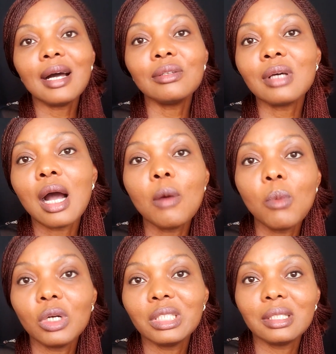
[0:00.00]
out how
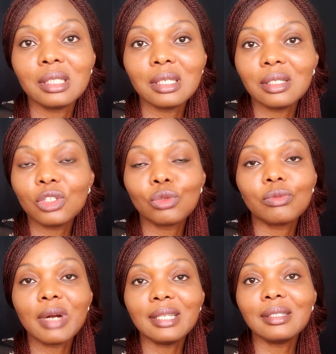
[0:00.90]
much it is to
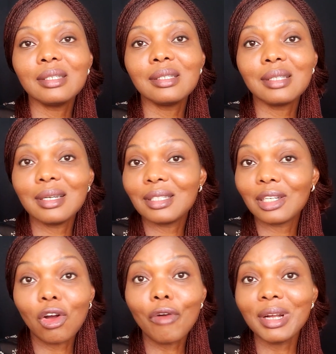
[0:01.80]
rent these days,
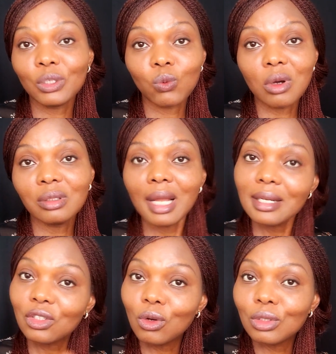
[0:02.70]
the current one,
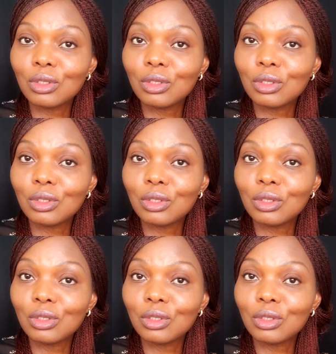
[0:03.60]
let's go